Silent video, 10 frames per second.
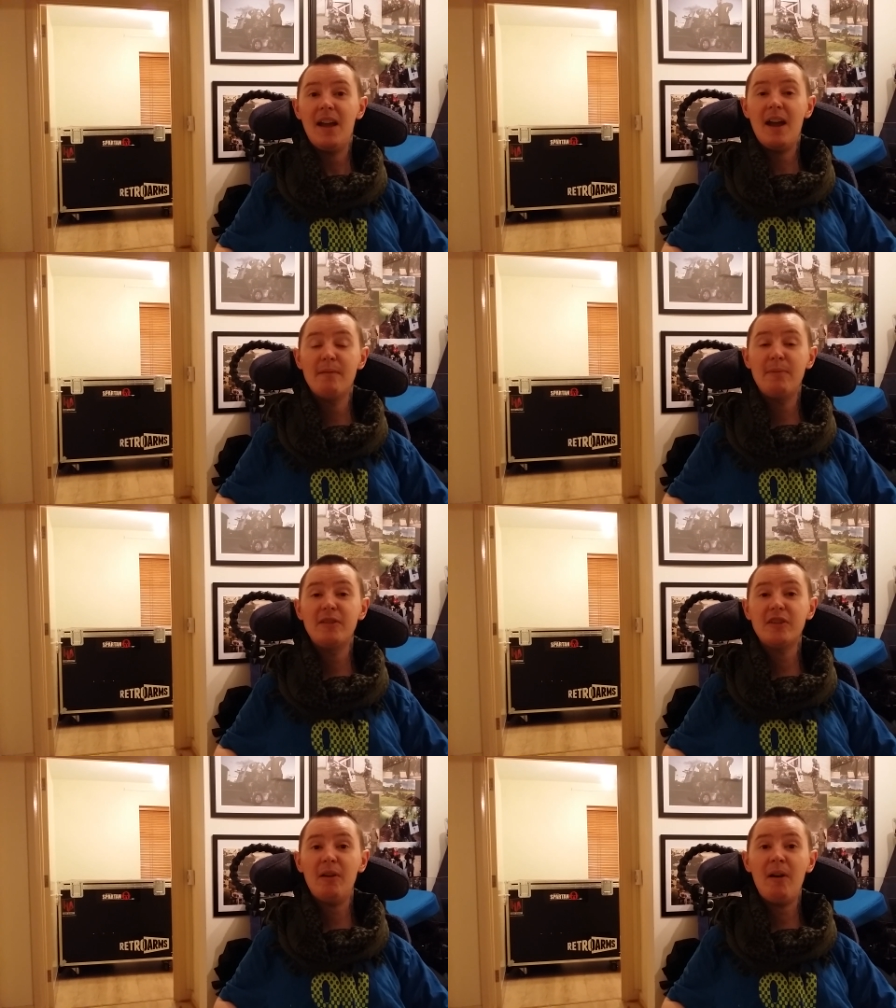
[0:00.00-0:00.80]
And um, big
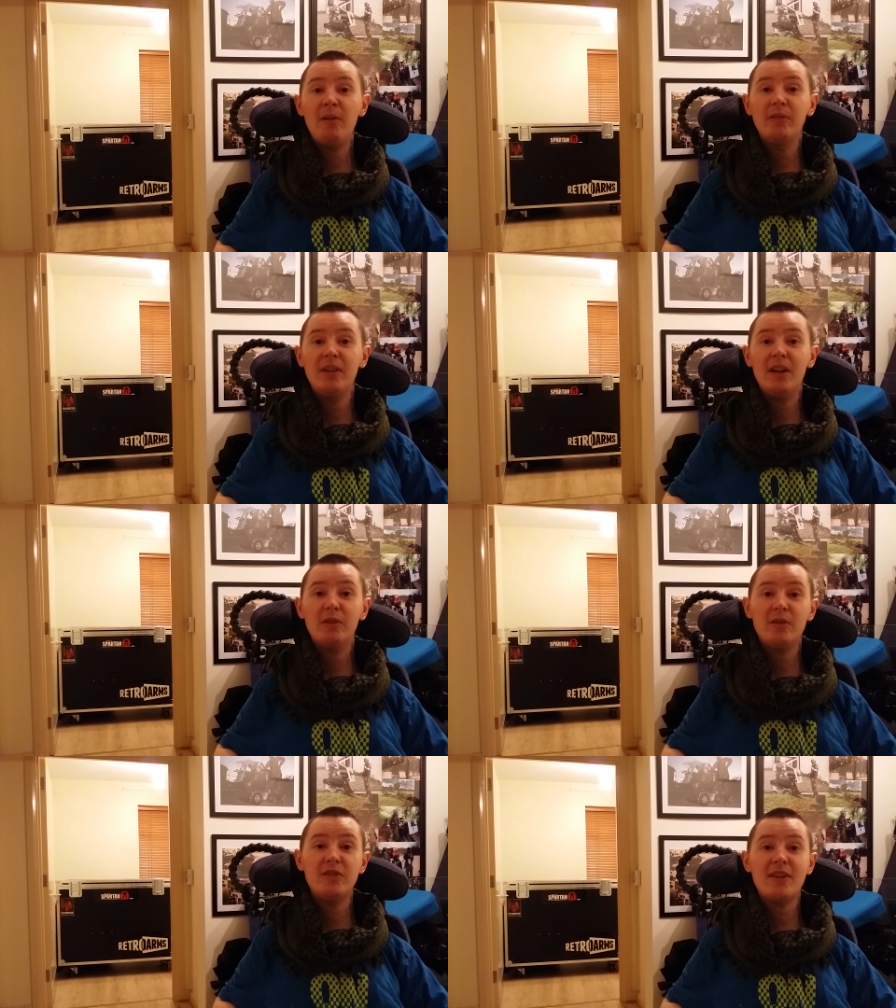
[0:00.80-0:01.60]
shout out to
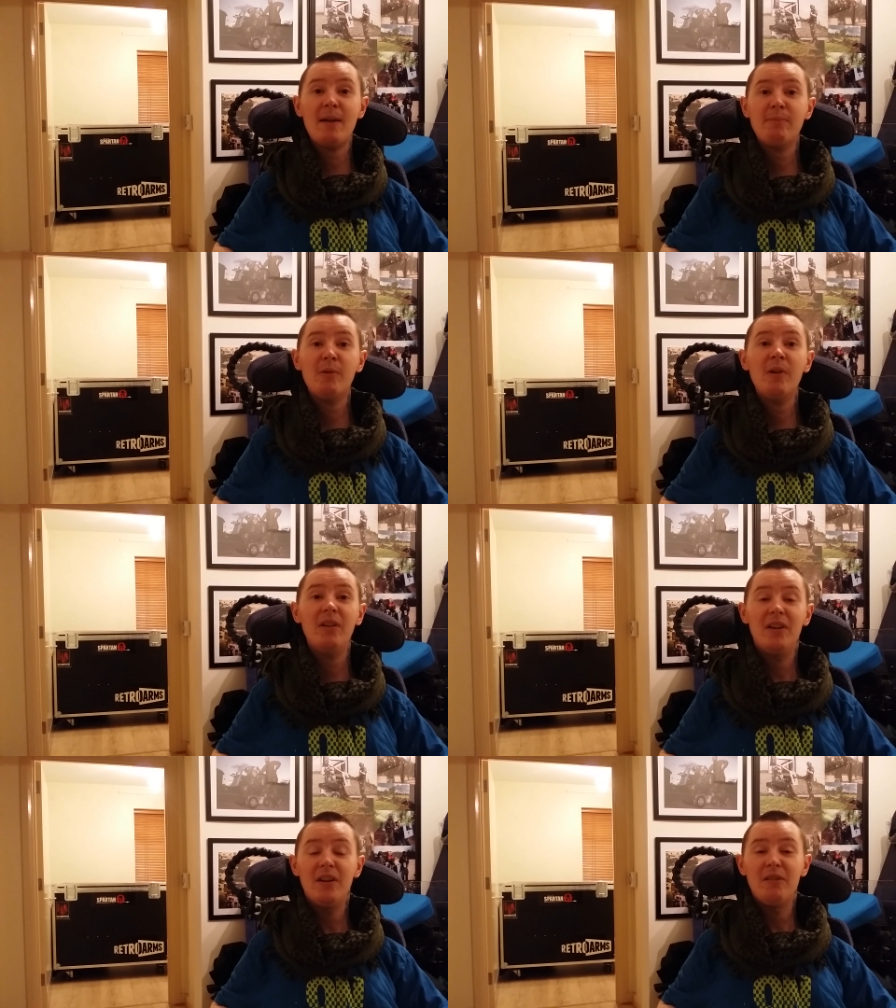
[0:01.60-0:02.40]
Chris Chapburn
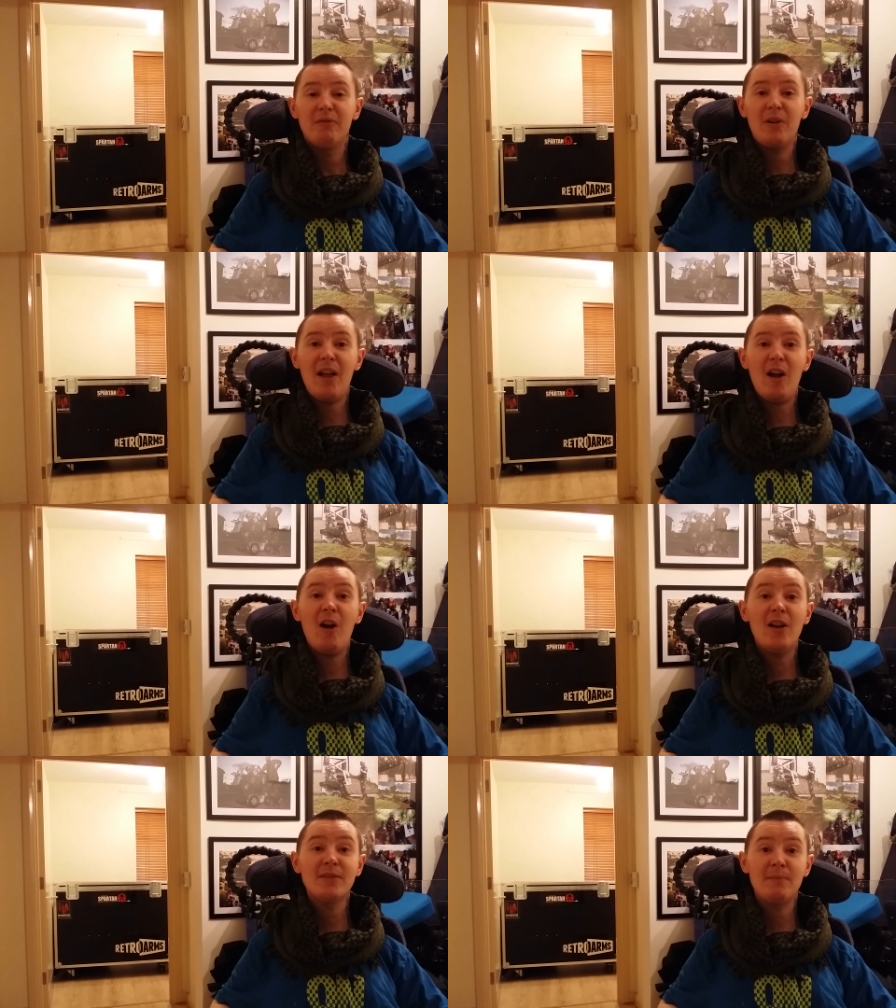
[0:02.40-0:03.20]
for that
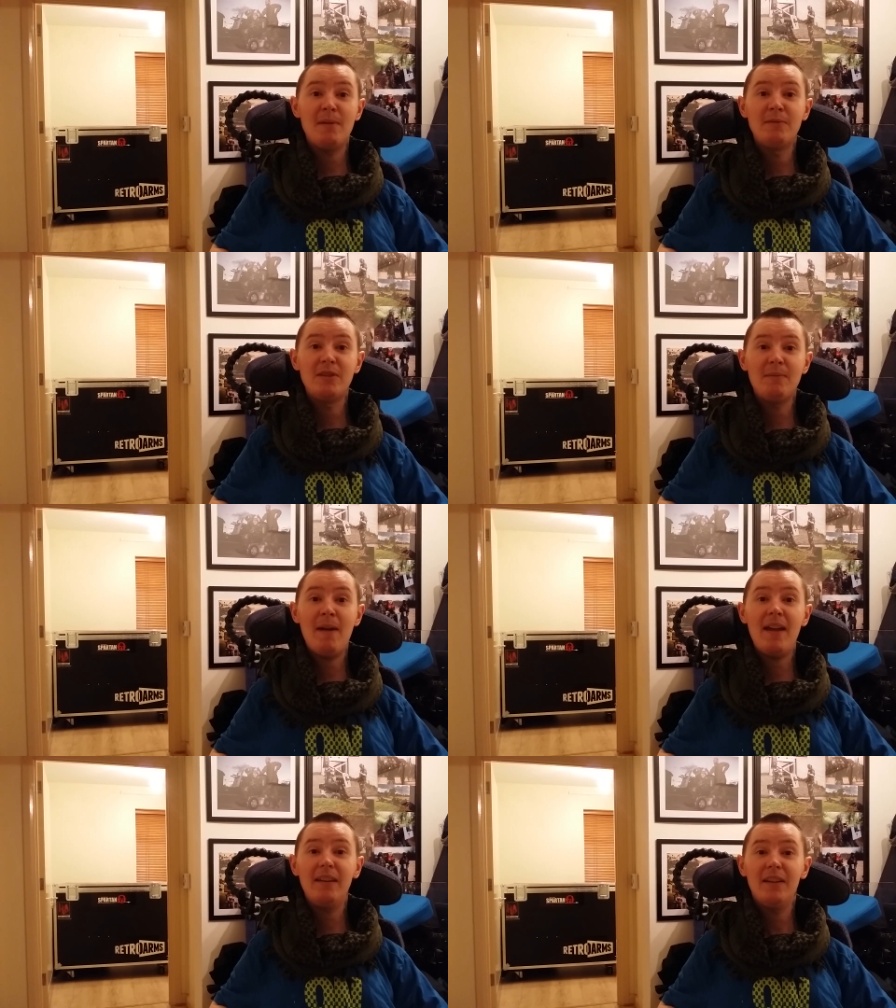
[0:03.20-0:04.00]
awesome image you
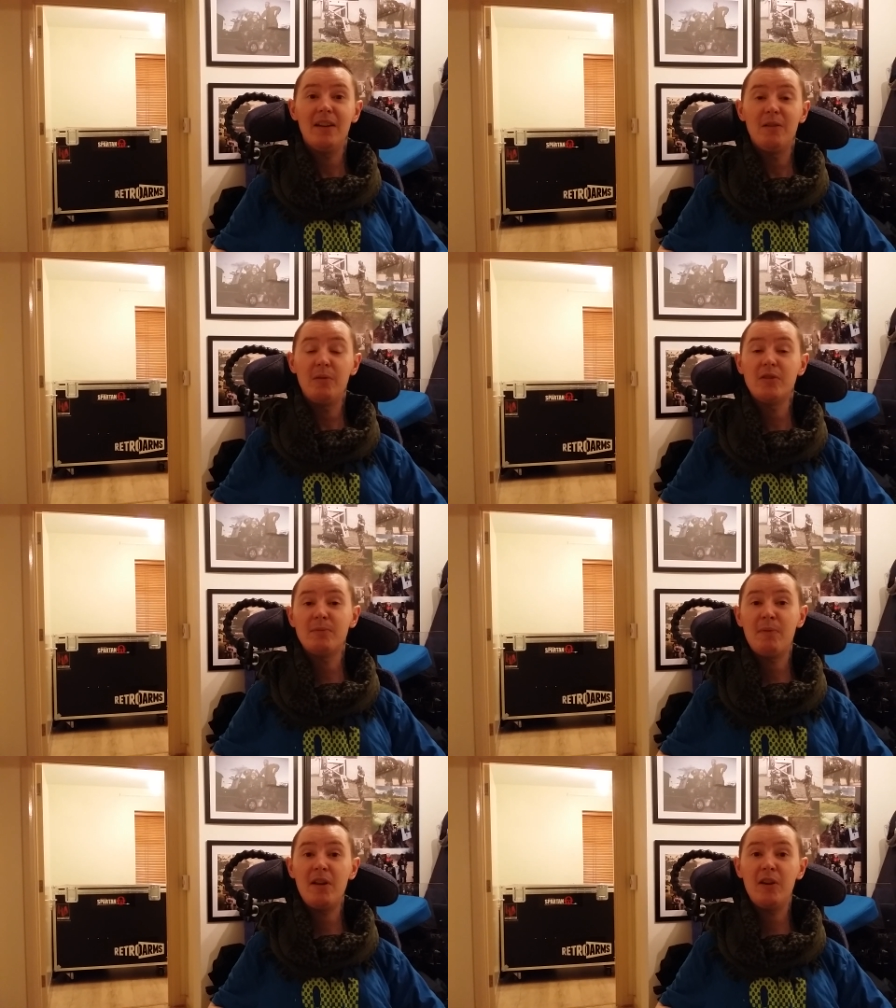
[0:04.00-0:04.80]
made, which is
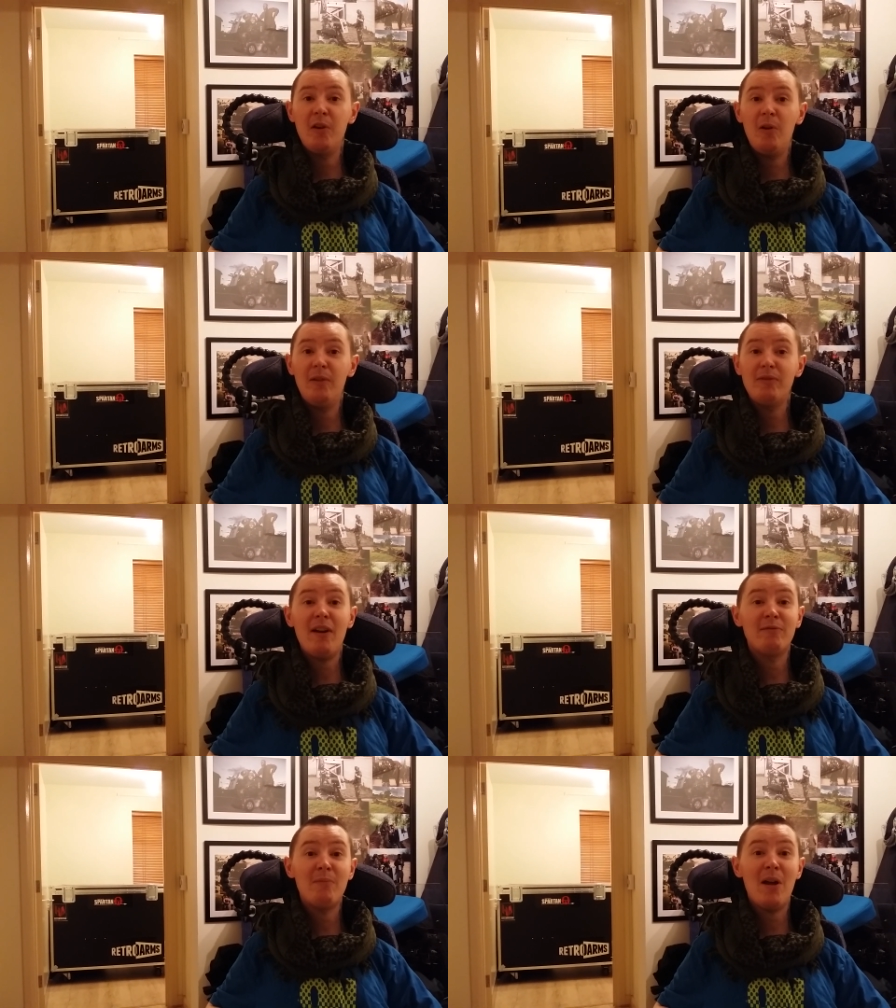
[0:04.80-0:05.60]
pretty cool. If you
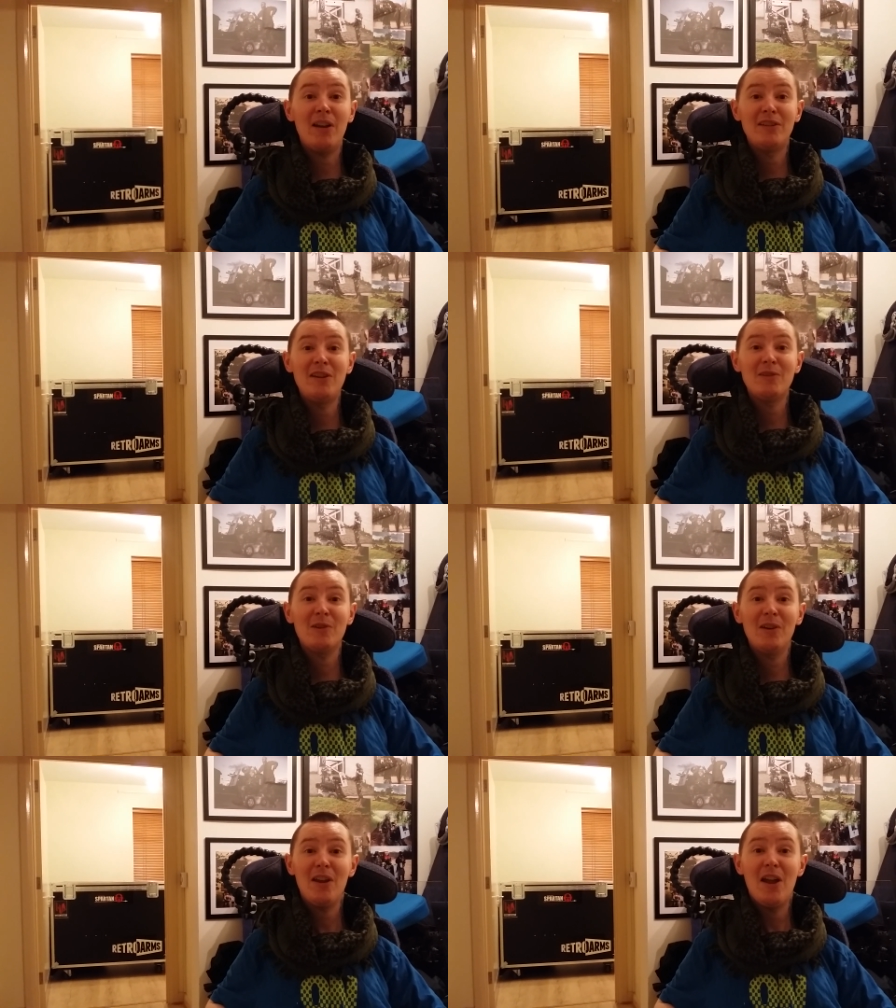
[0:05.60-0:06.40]
haven't bought a
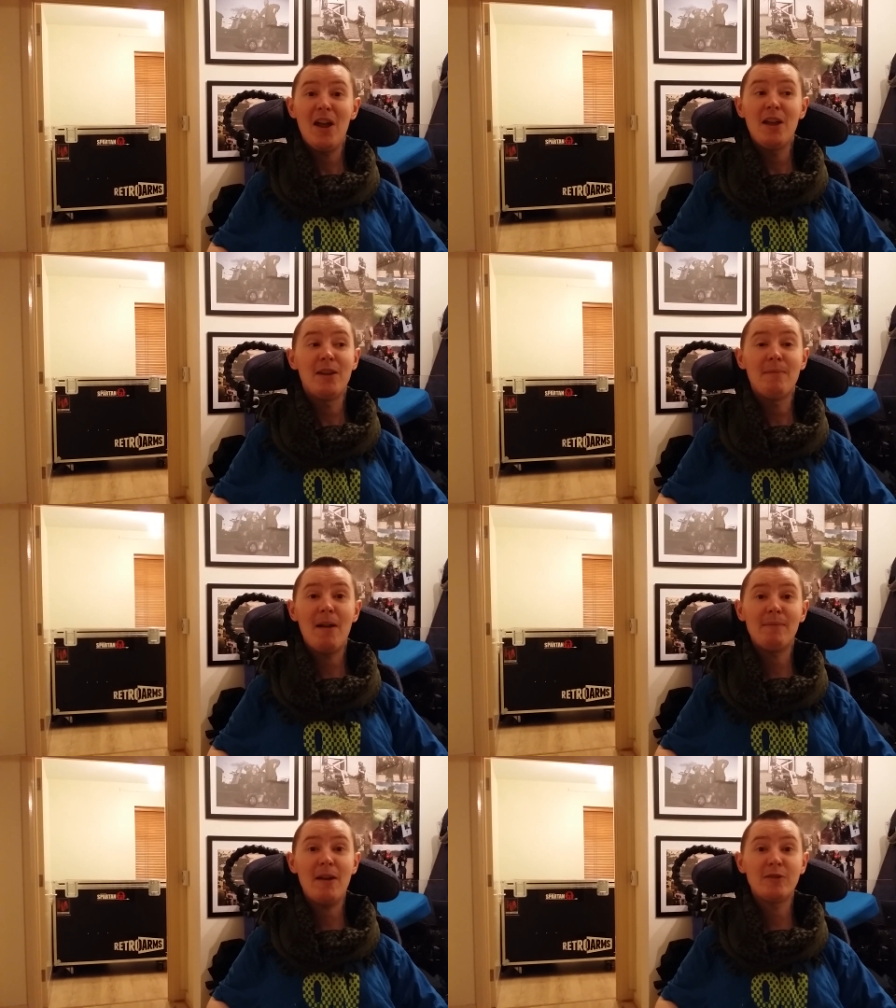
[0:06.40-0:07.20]
T-shirt, you
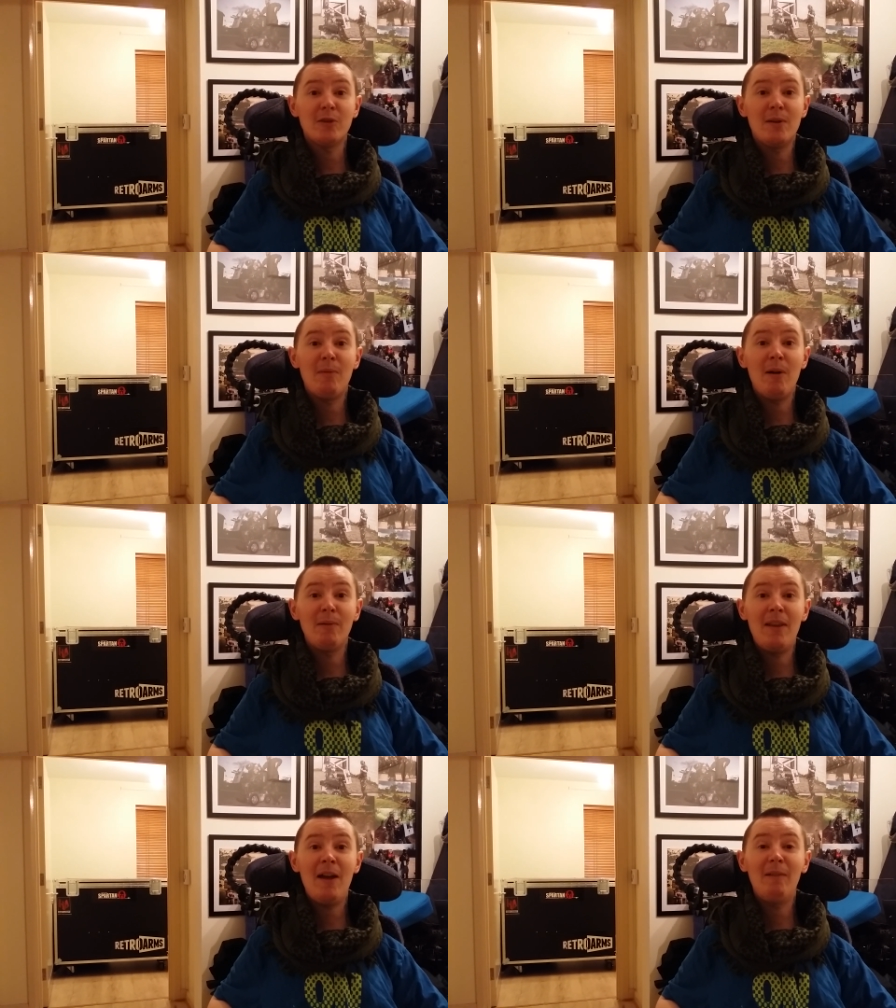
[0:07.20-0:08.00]
better make sure you buy
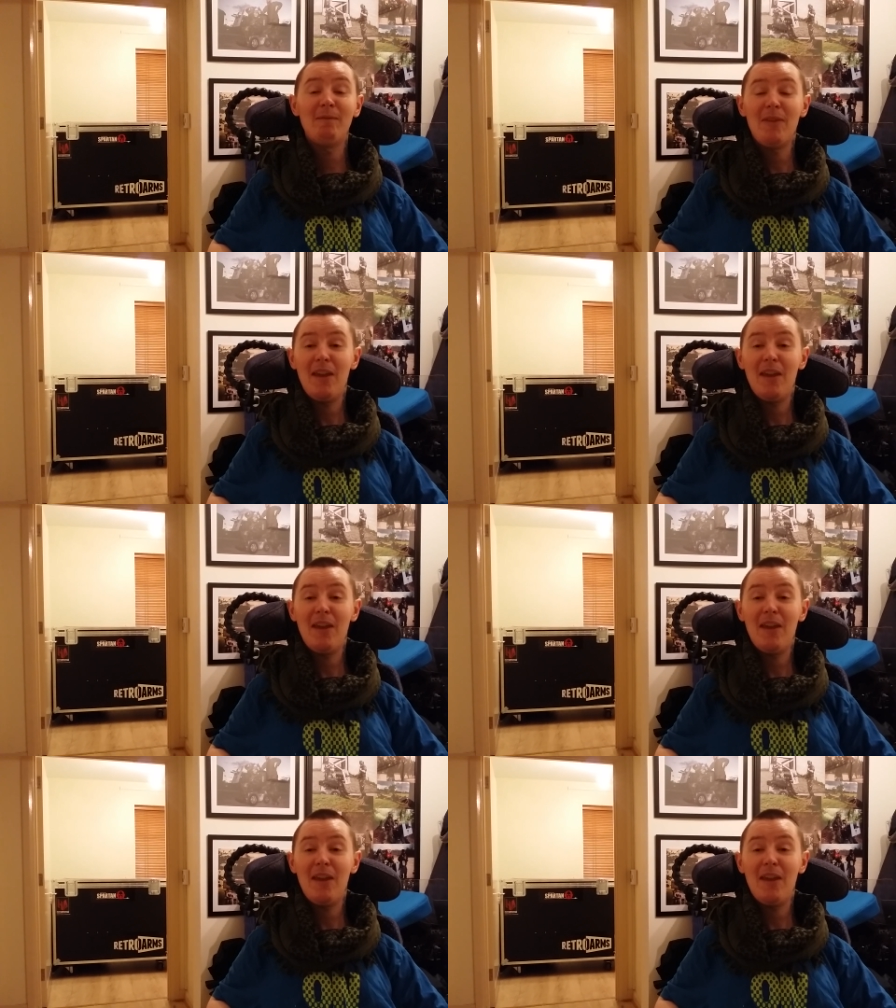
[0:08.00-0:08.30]
one now.